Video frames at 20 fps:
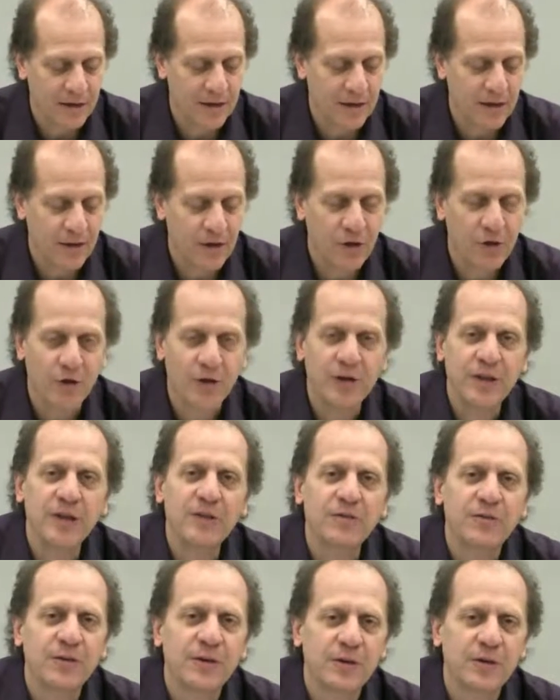your
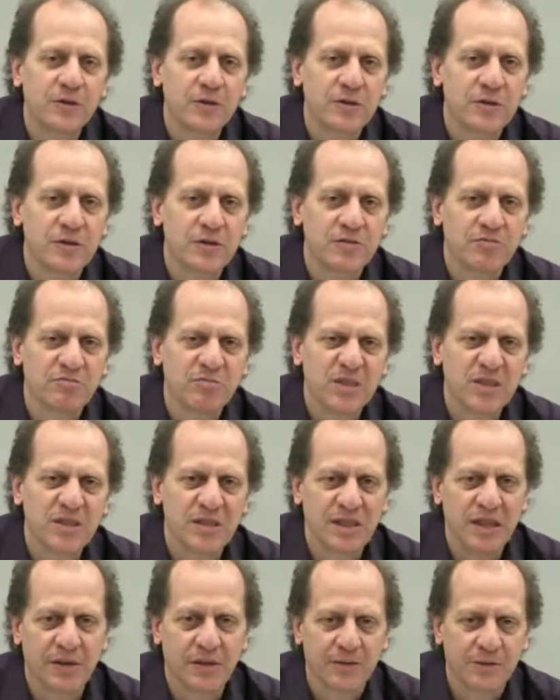knee feels
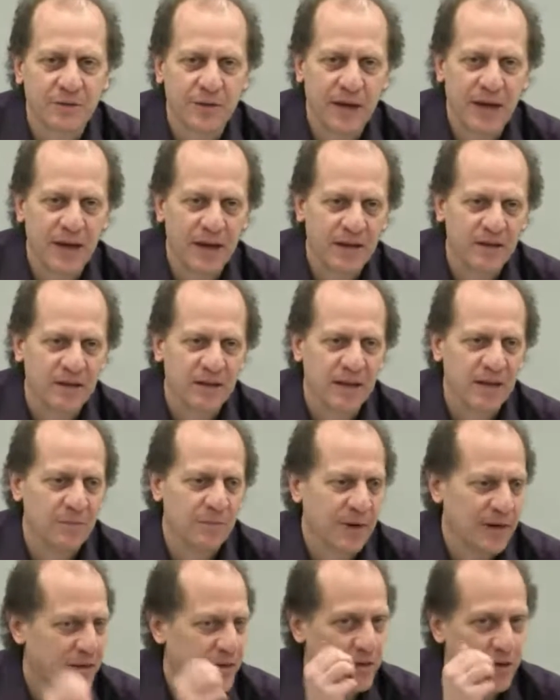stiff and it
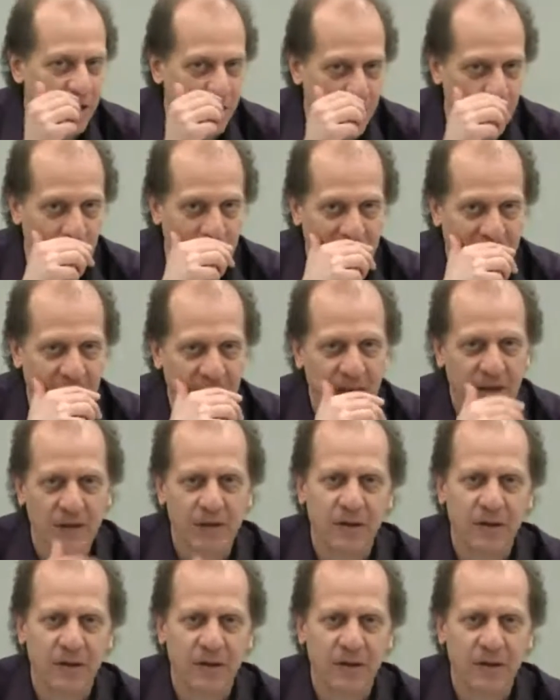might start cracking,